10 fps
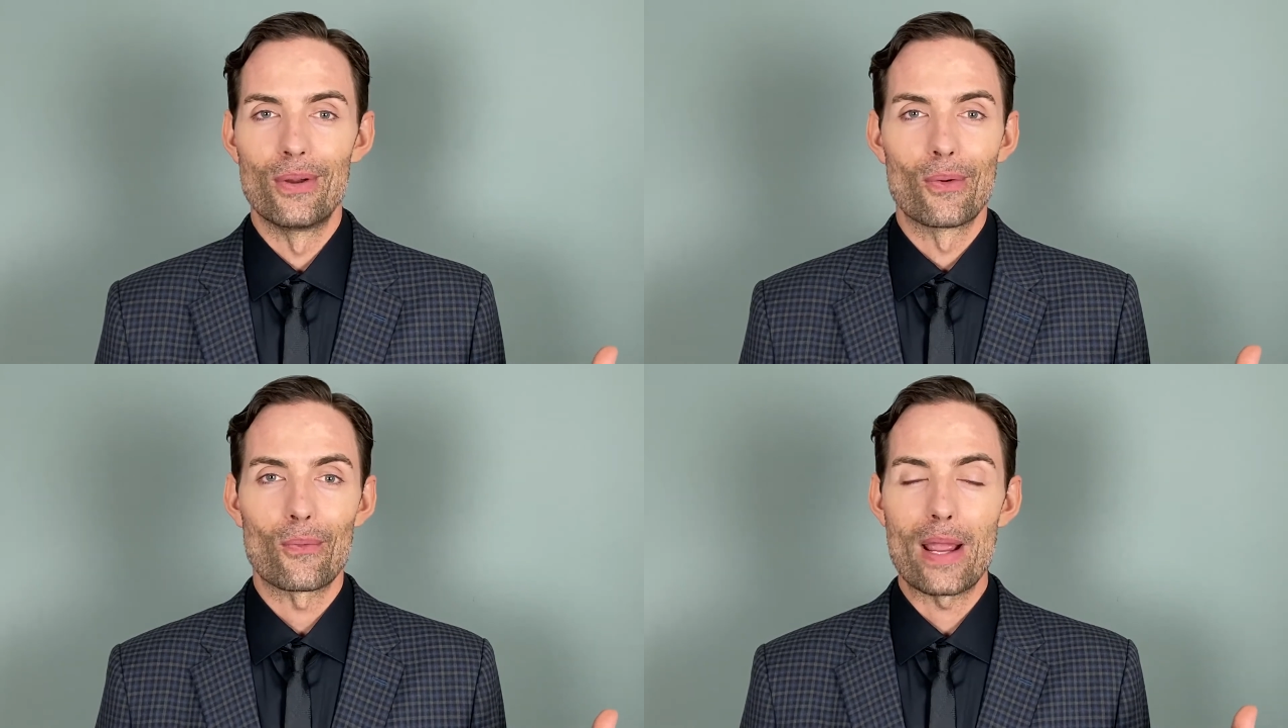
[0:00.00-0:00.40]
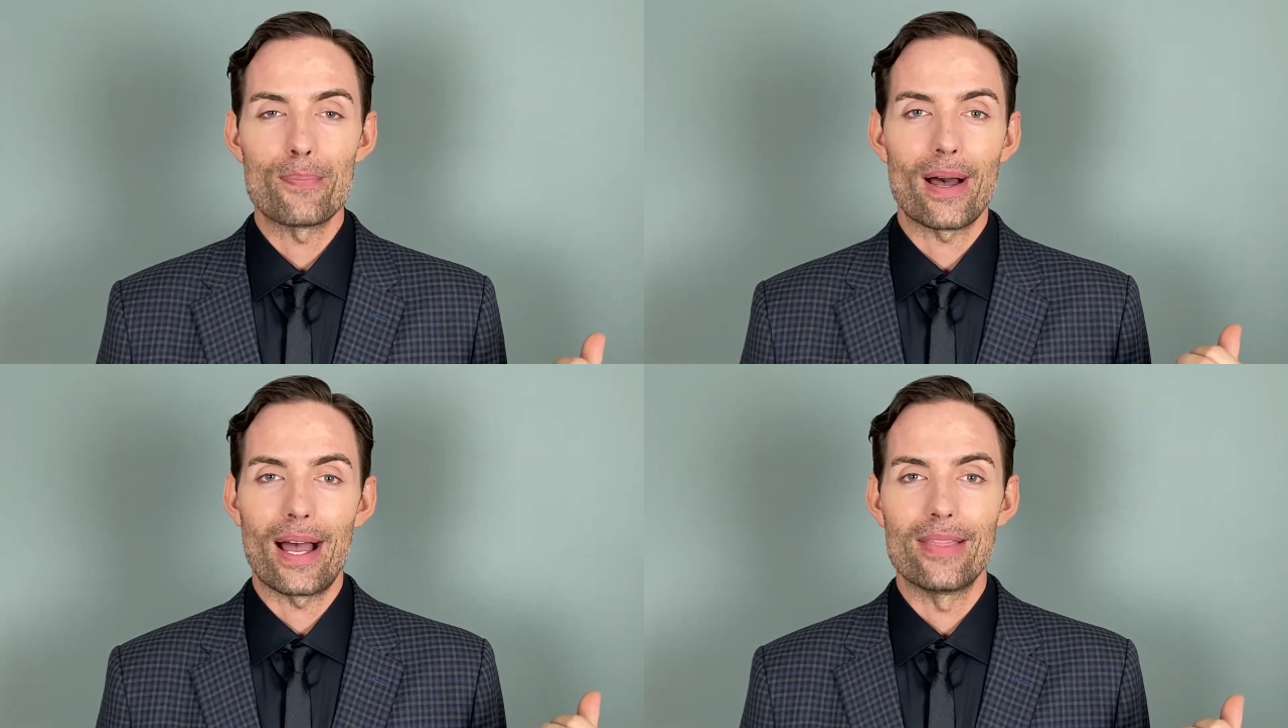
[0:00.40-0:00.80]
right
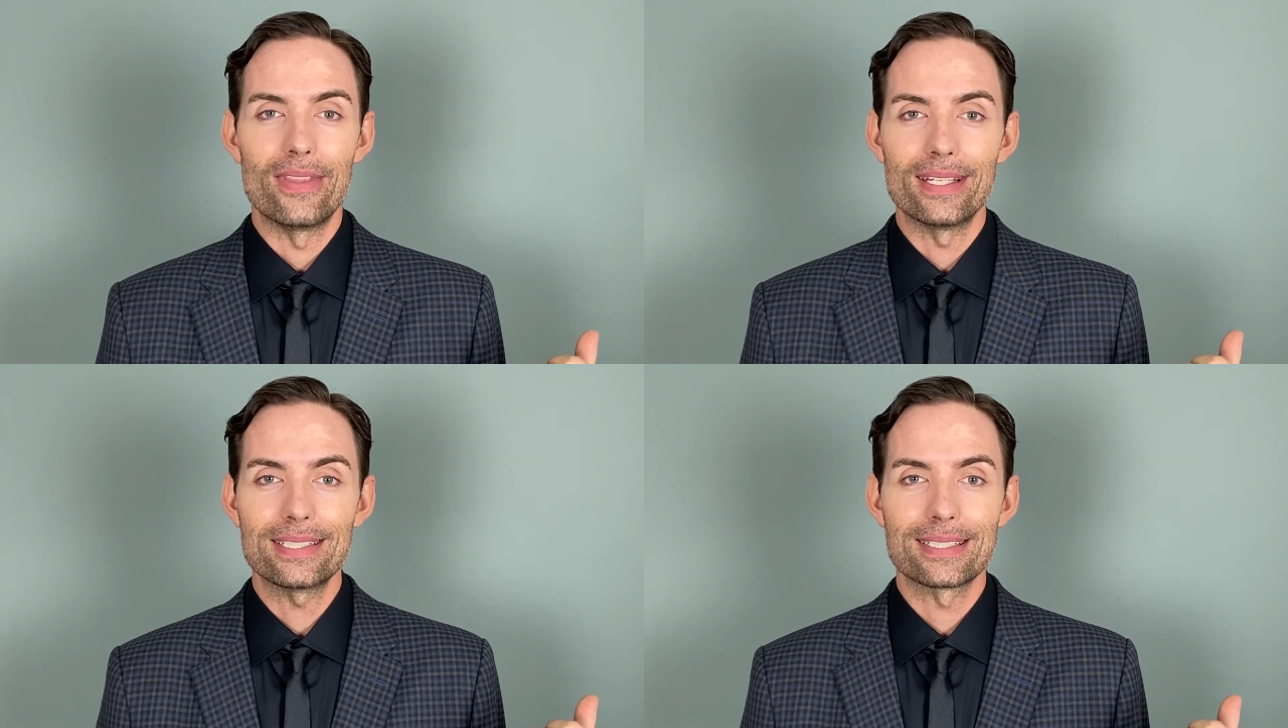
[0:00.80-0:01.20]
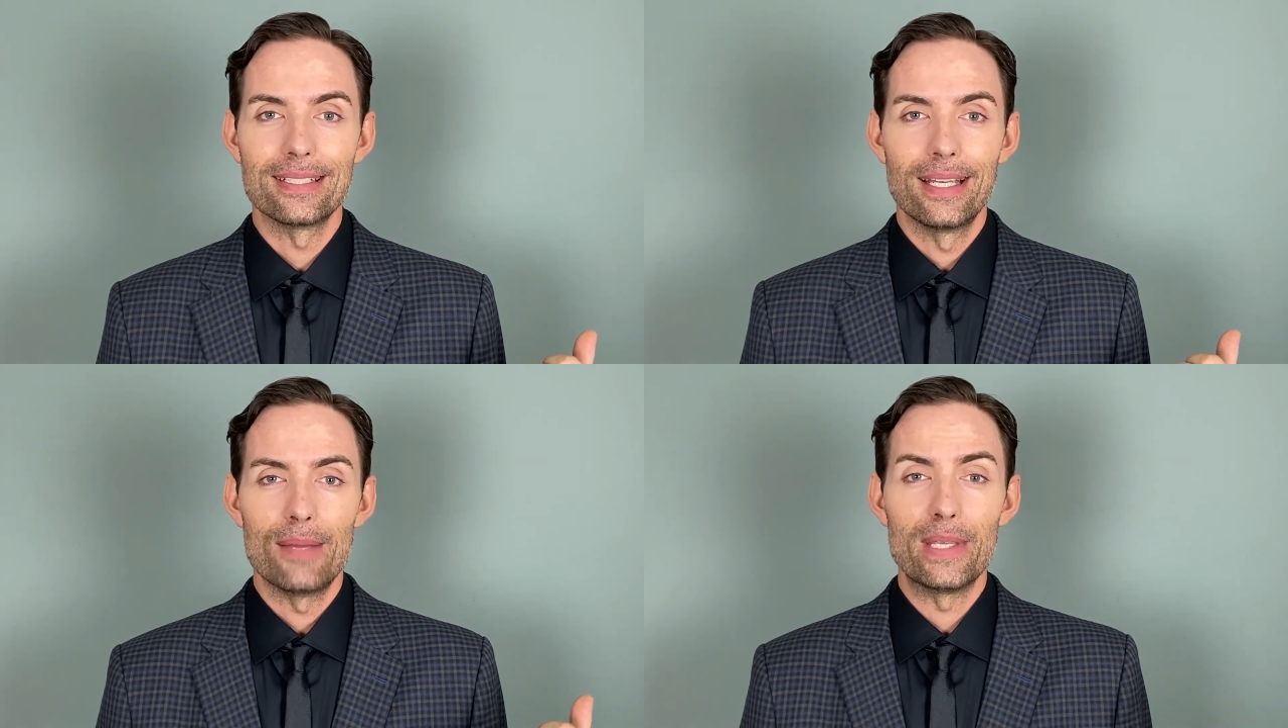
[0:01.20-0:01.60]
behind this,
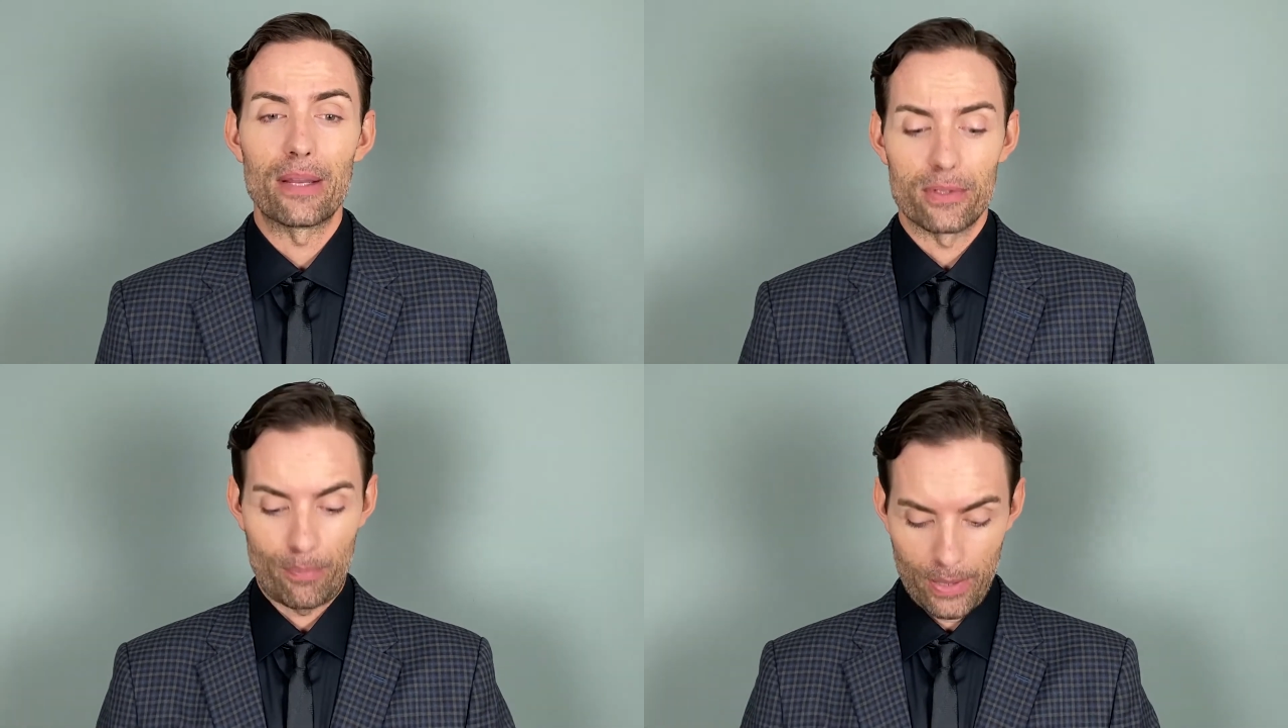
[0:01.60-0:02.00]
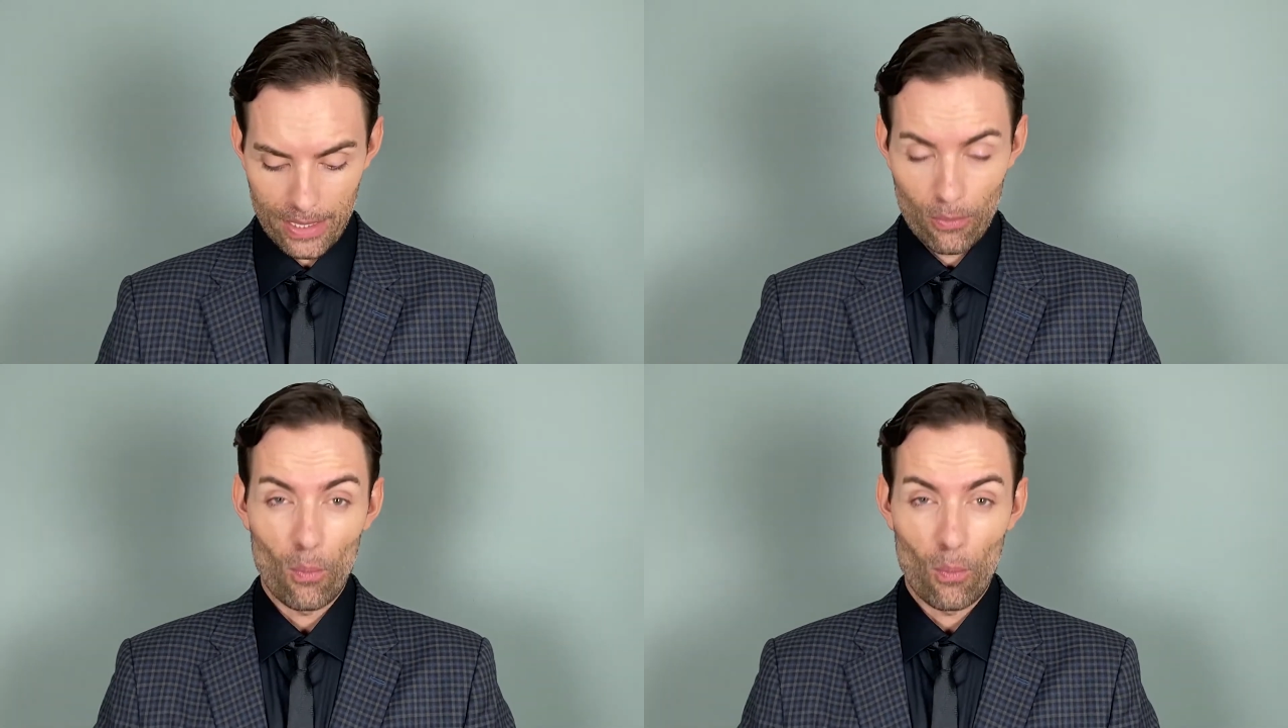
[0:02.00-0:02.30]
being able to pick